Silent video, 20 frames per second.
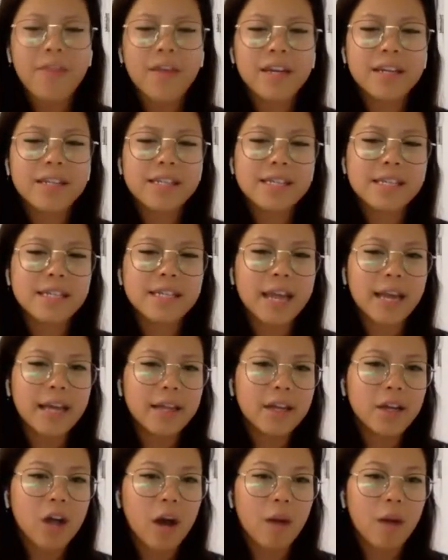And that is
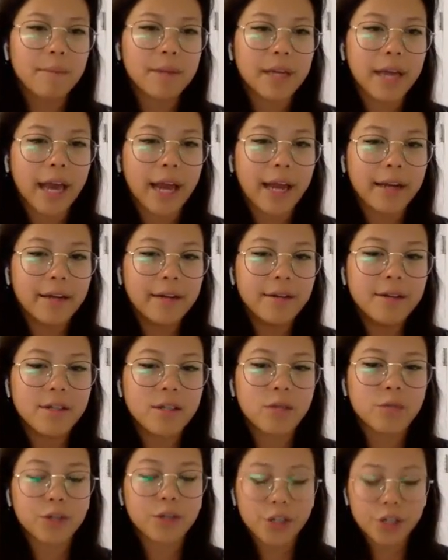slightly complicated,
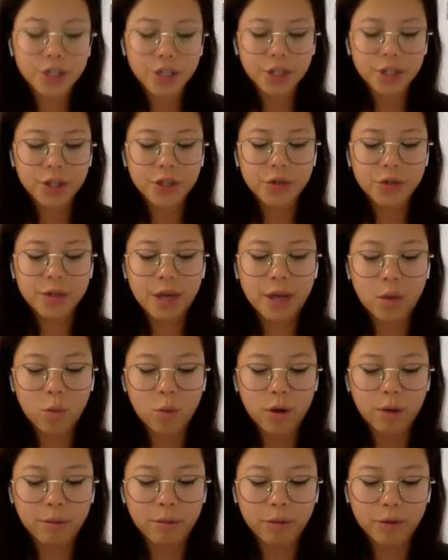so we're just going to do that
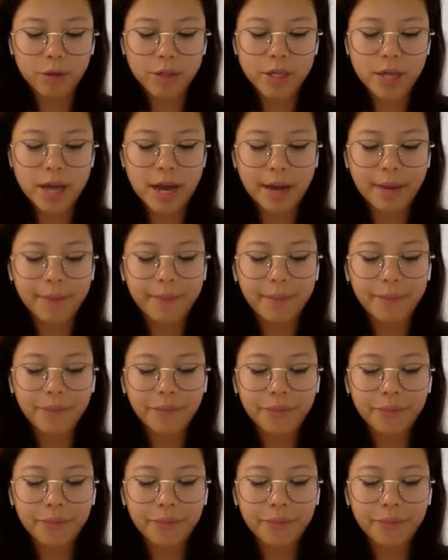one more time.